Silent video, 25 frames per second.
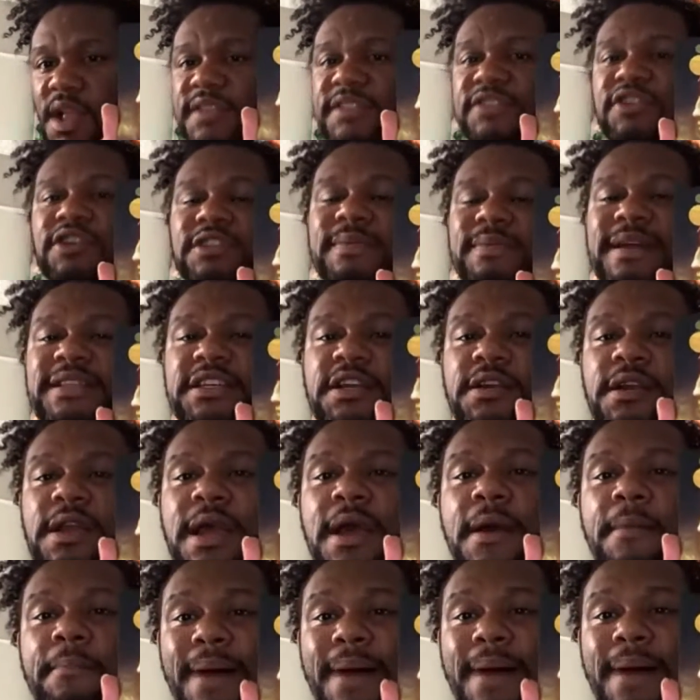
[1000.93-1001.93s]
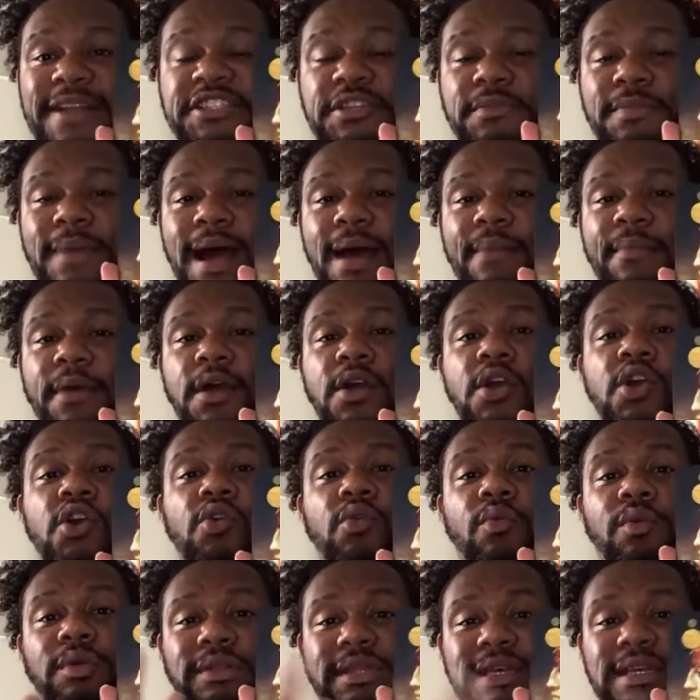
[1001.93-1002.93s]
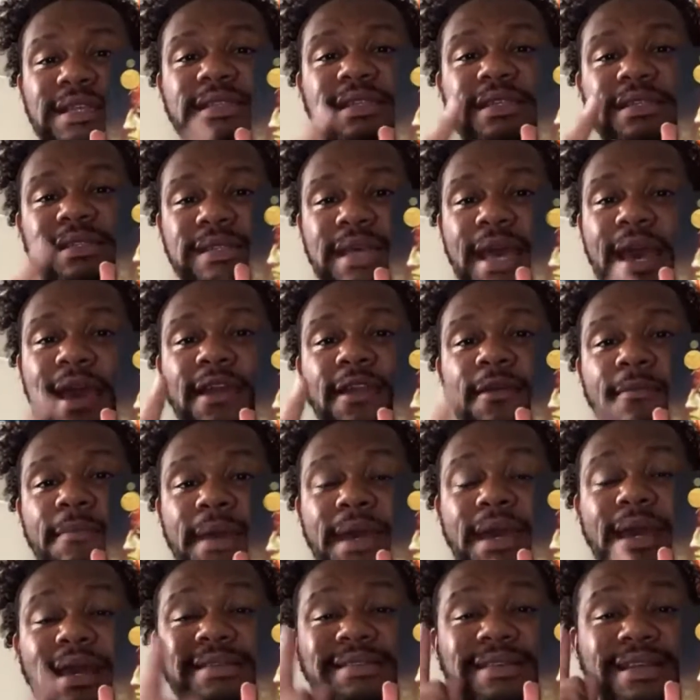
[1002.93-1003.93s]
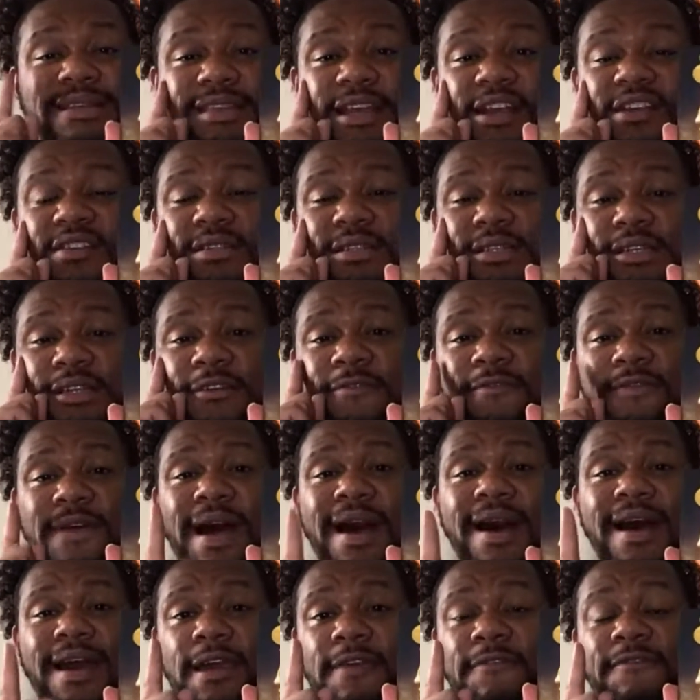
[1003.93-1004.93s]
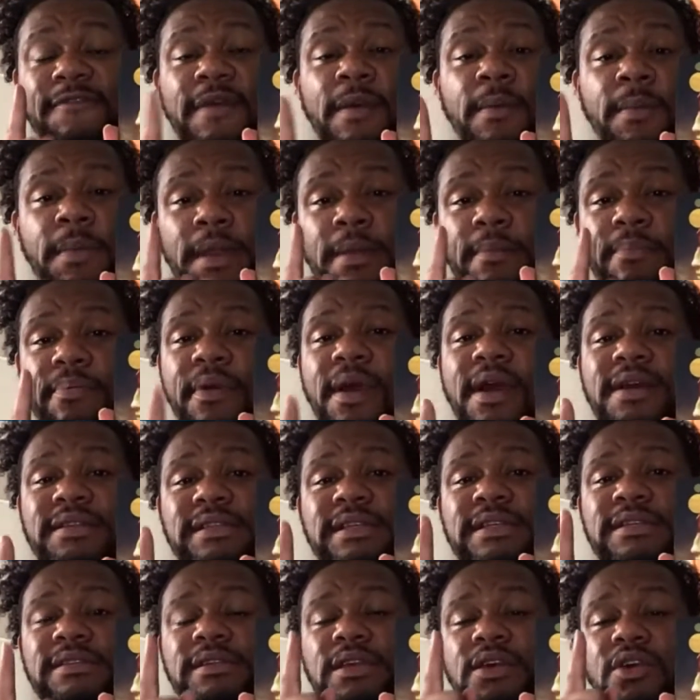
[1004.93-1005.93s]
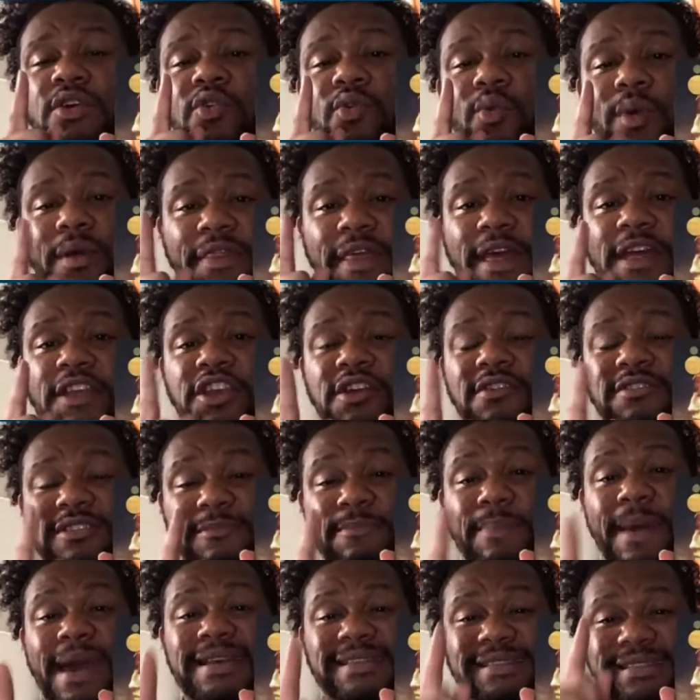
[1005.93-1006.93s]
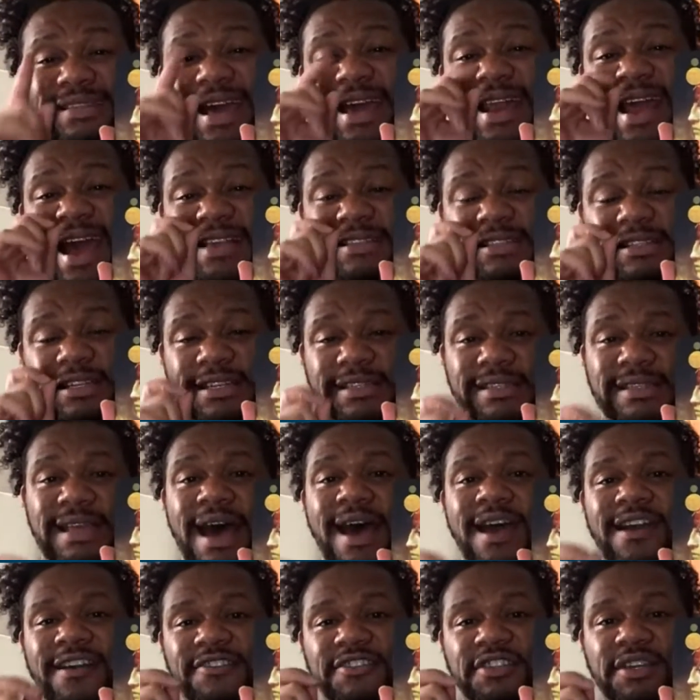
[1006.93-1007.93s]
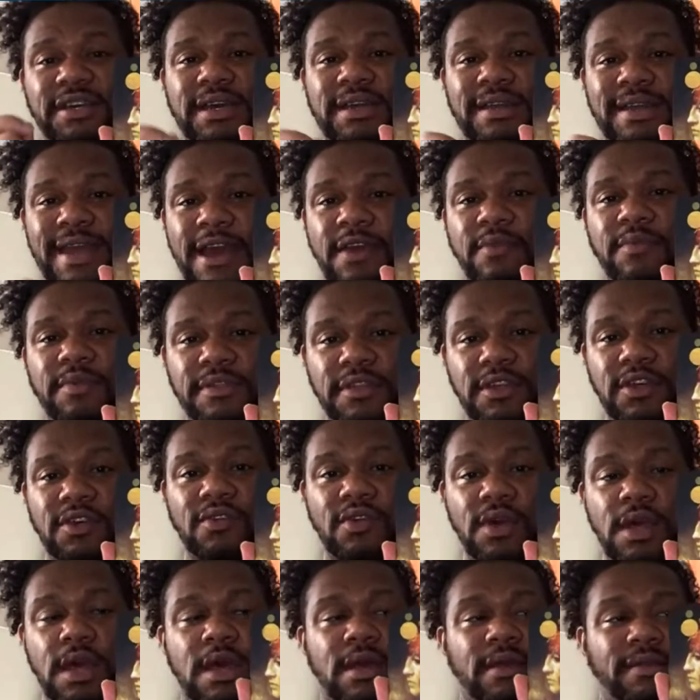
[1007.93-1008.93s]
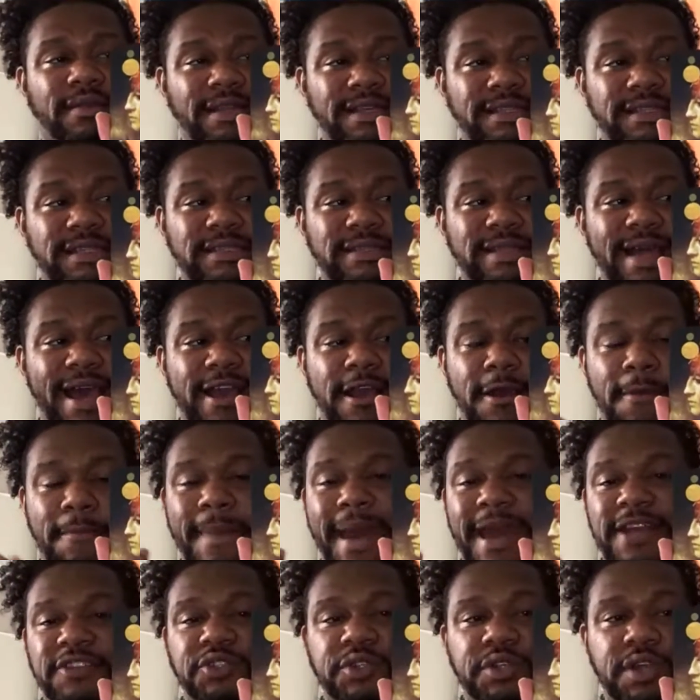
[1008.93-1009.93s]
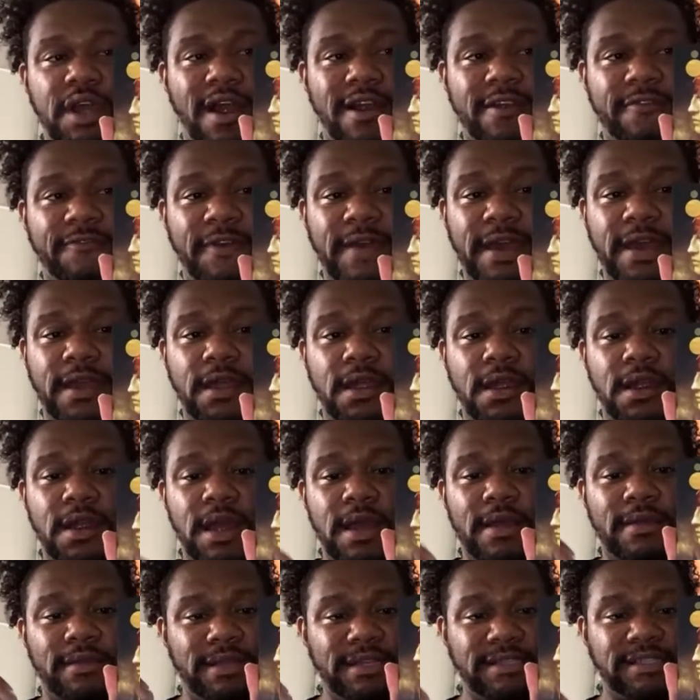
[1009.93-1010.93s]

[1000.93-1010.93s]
So it's my turn. Pachamama. What this is saying to me is that there's a divine feminine presence within your space that has a desire to connect with you. This is like a matriarch figure.